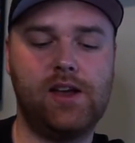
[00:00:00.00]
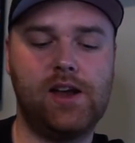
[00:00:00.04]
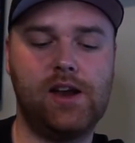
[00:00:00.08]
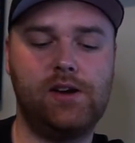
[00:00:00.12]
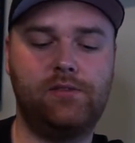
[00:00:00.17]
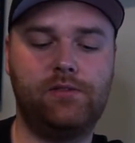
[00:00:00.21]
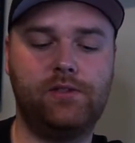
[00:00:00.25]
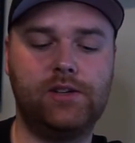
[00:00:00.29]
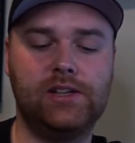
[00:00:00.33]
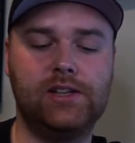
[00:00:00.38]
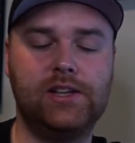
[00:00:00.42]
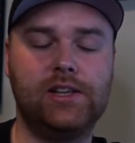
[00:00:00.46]
I
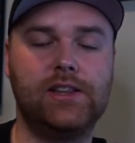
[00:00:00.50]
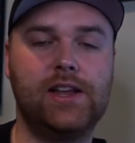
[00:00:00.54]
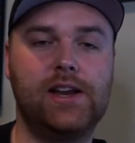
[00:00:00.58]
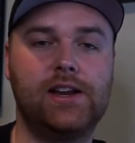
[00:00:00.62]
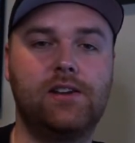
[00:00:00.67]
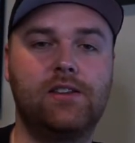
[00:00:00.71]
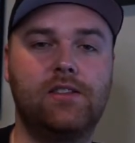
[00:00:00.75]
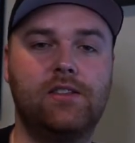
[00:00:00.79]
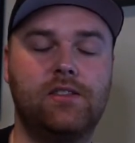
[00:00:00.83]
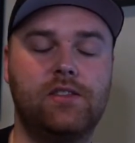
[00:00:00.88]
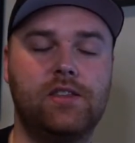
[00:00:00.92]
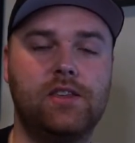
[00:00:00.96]
really liked
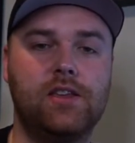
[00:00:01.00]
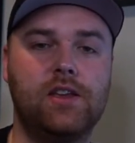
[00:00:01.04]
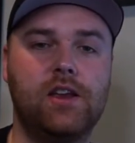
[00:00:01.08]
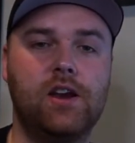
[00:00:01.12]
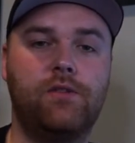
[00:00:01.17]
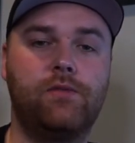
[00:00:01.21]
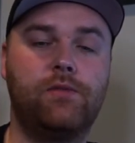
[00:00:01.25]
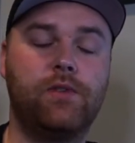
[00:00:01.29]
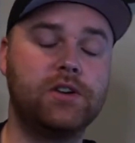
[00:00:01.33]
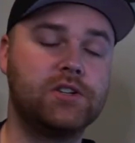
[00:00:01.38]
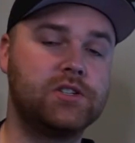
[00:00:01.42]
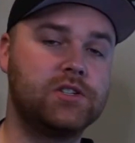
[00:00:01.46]
the
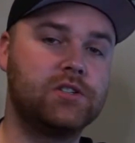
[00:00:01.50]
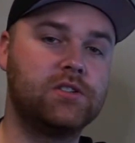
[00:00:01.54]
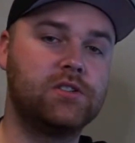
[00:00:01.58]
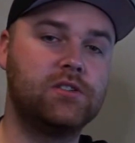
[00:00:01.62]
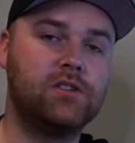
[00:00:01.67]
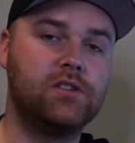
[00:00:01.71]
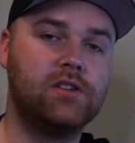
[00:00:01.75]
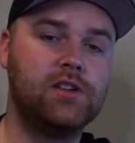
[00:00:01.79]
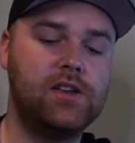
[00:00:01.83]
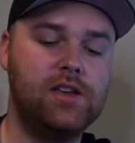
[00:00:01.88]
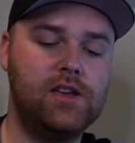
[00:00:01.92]
original